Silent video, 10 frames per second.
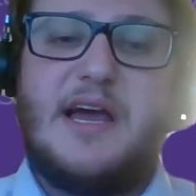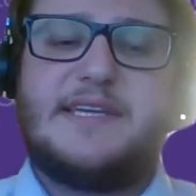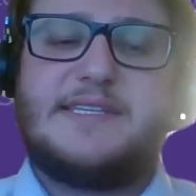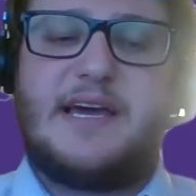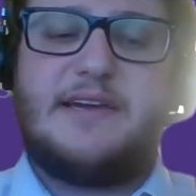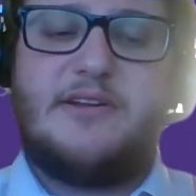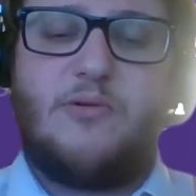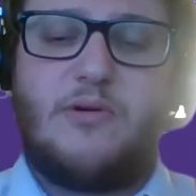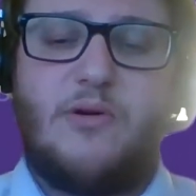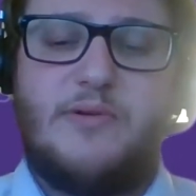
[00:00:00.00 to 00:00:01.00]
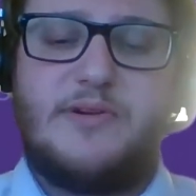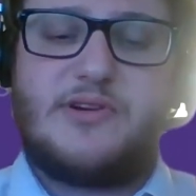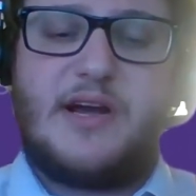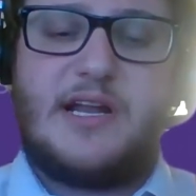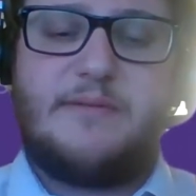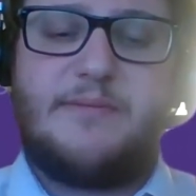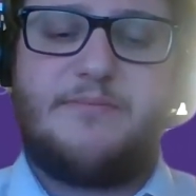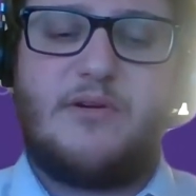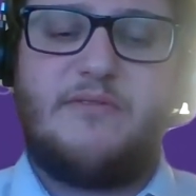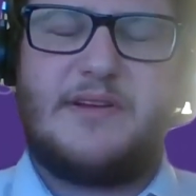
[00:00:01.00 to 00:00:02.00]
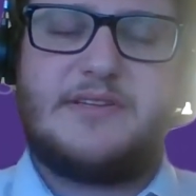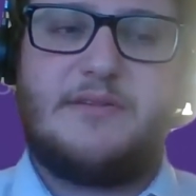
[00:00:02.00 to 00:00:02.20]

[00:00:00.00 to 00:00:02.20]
is that we're always trying to be perfect,